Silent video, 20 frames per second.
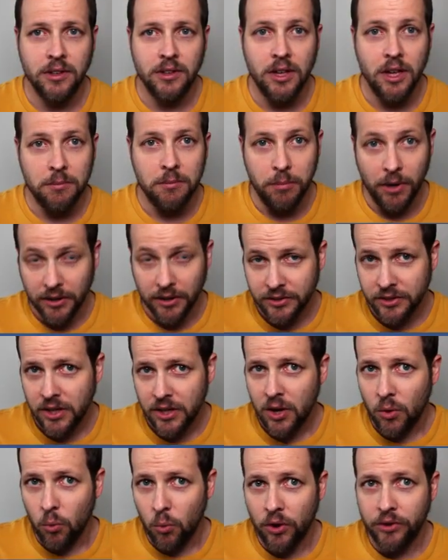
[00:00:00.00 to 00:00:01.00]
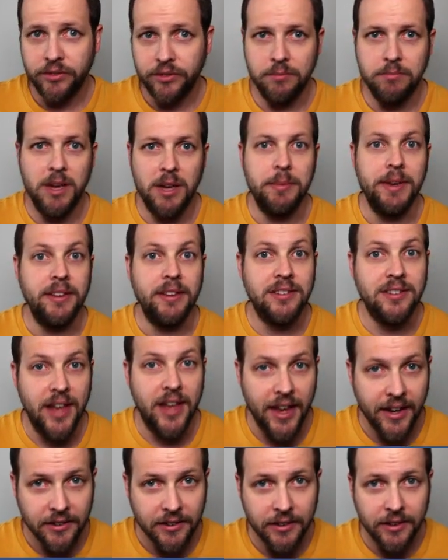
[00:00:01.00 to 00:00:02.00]
But whilst it may be
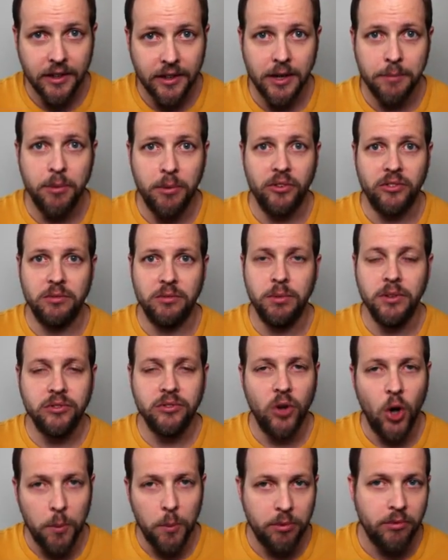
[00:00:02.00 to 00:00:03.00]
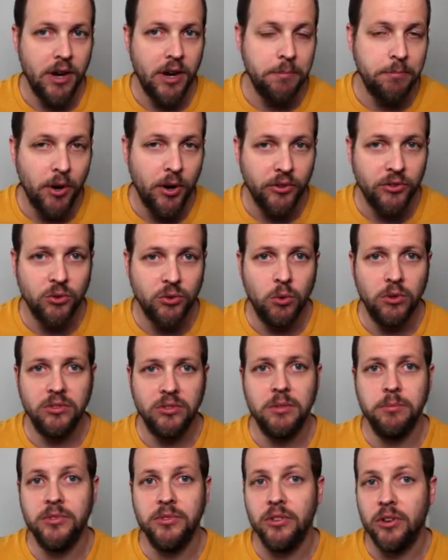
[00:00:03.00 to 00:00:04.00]
technically possible to operate
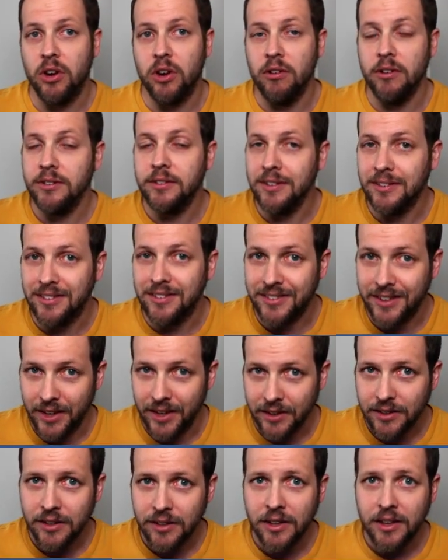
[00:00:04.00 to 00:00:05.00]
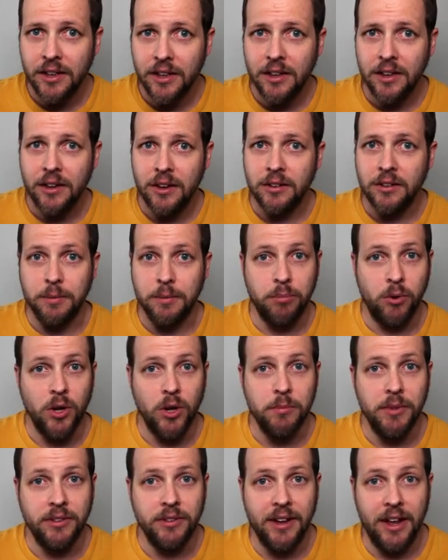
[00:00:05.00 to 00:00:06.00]
post-quantum security today,
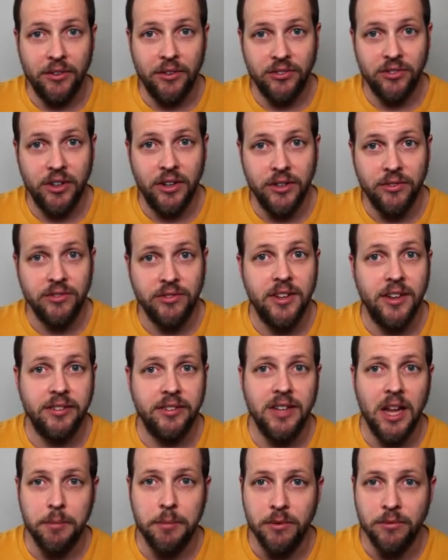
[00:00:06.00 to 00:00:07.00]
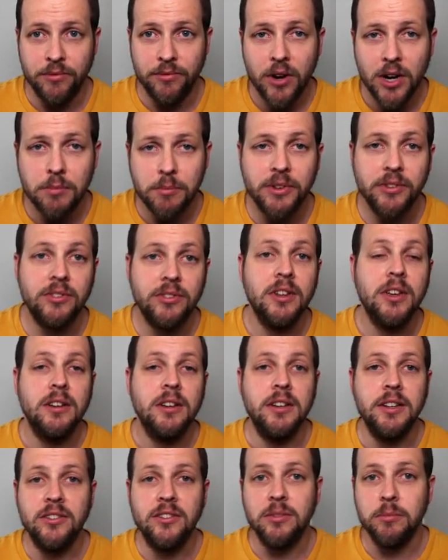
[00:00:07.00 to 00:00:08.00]
deployment outside of test lab environments
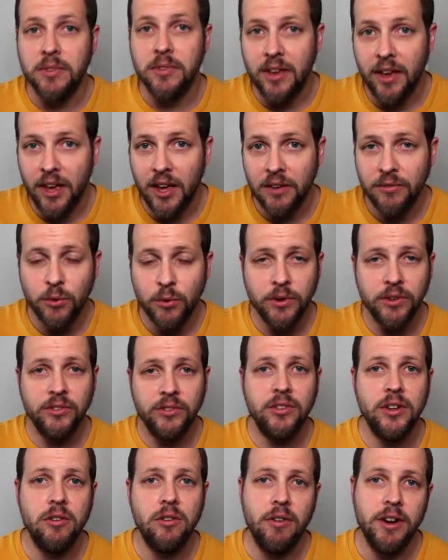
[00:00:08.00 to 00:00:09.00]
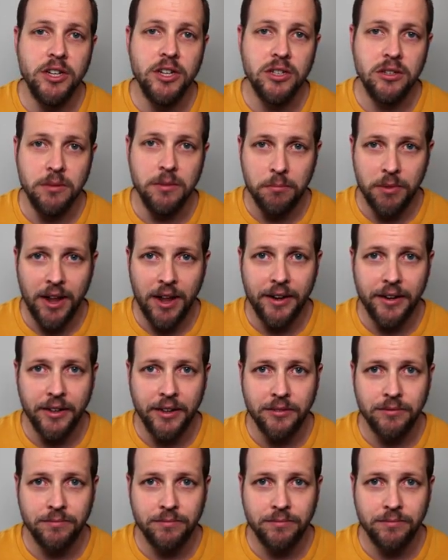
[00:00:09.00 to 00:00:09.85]
needs some careful consideration and planning.